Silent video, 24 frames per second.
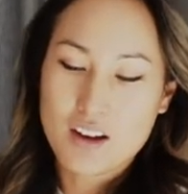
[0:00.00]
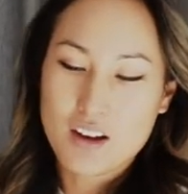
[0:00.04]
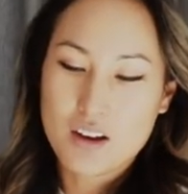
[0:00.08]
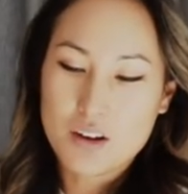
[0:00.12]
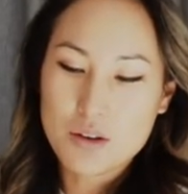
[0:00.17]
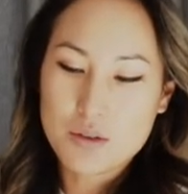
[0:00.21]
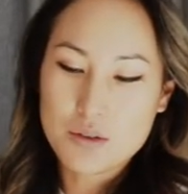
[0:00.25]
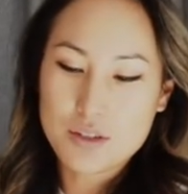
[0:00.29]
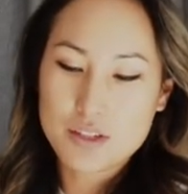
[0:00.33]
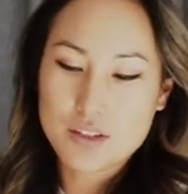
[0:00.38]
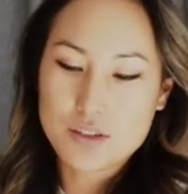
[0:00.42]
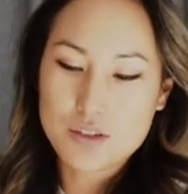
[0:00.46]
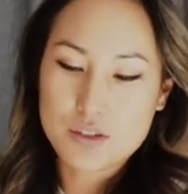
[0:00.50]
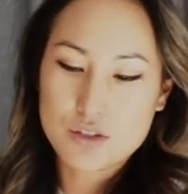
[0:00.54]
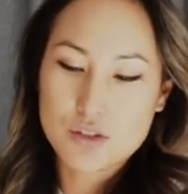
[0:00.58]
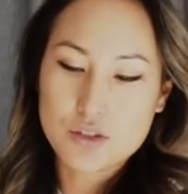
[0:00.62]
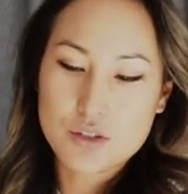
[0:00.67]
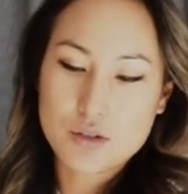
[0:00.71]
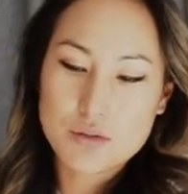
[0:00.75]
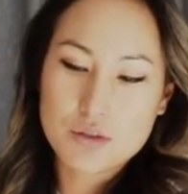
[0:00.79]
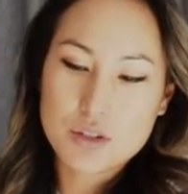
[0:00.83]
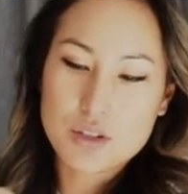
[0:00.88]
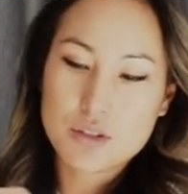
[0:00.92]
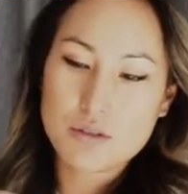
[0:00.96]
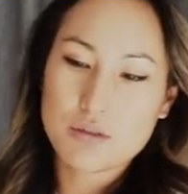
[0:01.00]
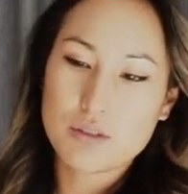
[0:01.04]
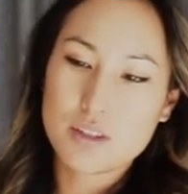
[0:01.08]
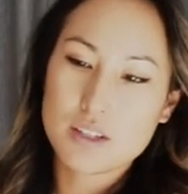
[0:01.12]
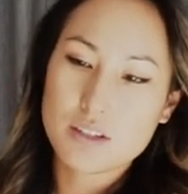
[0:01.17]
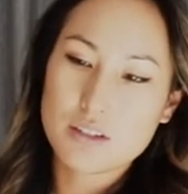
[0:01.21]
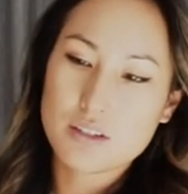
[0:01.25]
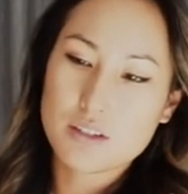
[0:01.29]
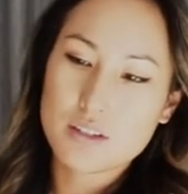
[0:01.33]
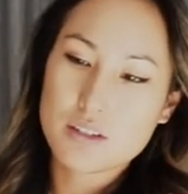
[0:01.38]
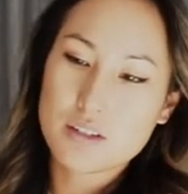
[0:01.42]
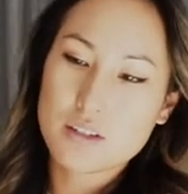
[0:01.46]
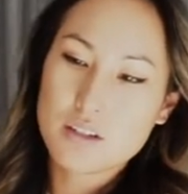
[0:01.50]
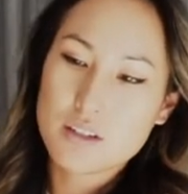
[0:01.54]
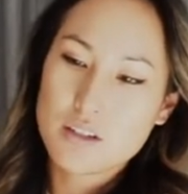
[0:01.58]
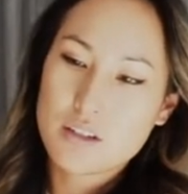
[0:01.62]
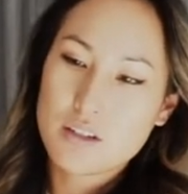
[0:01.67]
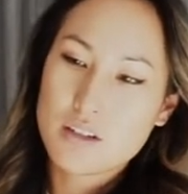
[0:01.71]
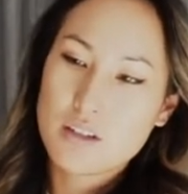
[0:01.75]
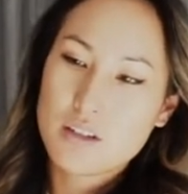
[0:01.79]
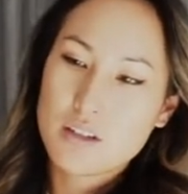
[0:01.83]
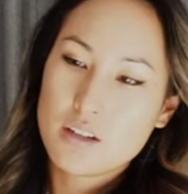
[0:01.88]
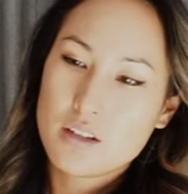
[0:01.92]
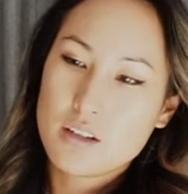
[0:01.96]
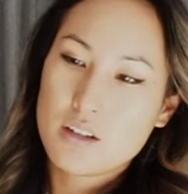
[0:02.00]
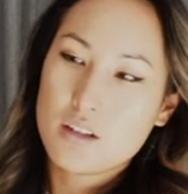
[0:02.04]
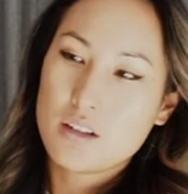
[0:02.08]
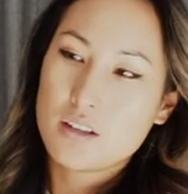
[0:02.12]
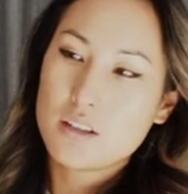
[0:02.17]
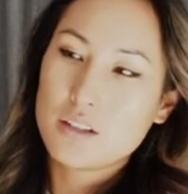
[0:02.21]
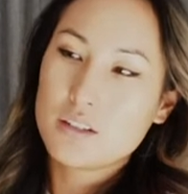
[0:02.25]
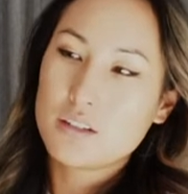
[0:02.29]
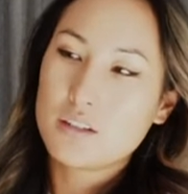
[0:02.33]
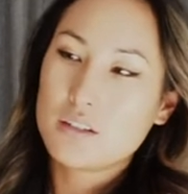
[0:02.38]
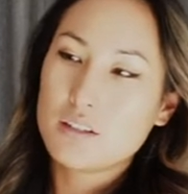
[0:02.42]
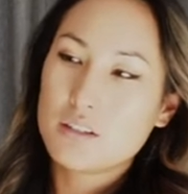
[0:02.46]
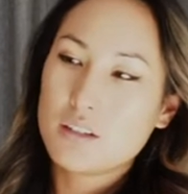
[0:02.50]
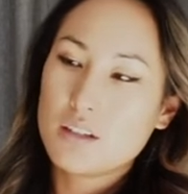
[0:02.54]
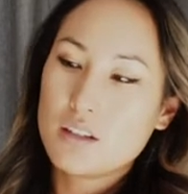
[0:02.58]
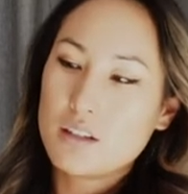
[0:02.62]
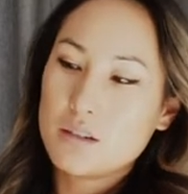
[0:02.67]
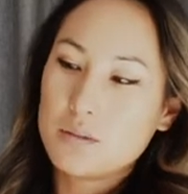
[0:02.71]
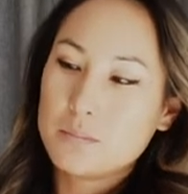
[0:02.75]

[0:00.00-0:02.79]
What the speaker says: Oh, these are so cute. These are little,